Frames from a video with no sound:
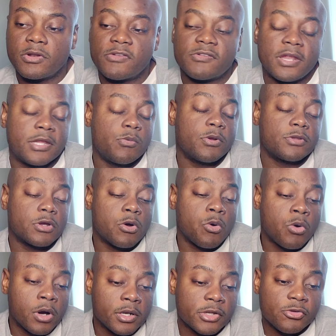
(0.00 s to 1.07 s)
He said he went to
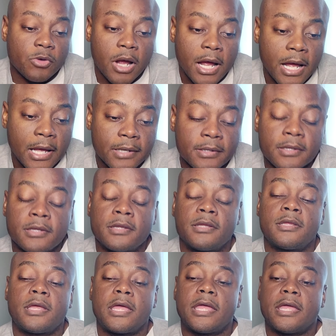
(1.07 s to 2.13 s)
court, he tried,
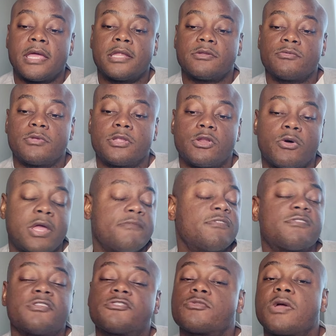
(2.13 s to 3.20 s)
and, every
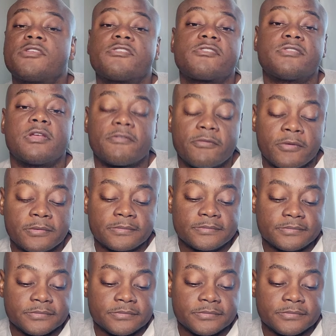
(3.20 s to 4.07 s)
situation is different.